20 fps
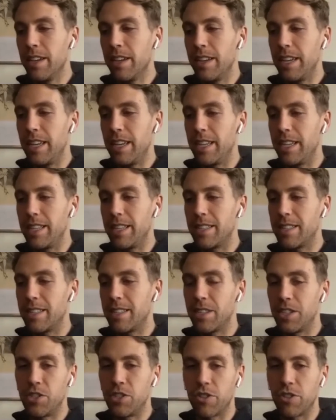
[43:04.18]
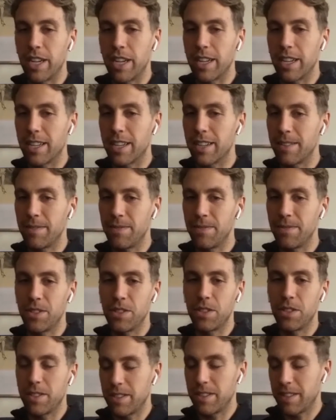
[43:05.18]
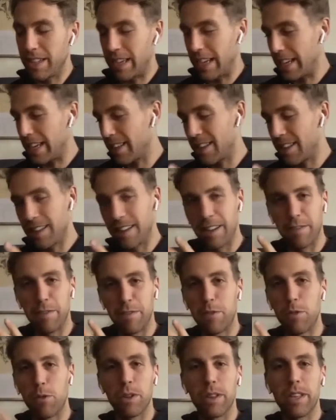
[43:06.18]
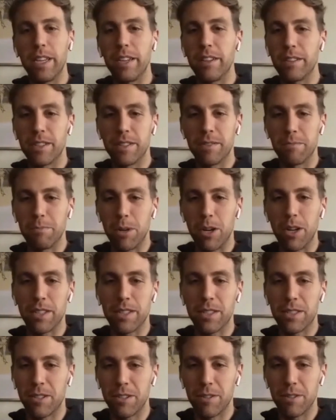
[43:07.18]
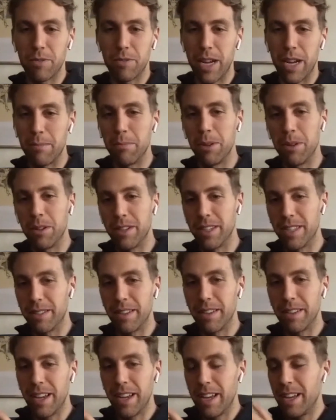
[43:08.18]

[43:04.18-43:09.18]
is to drink like 4 liters of Monster and Red Bull and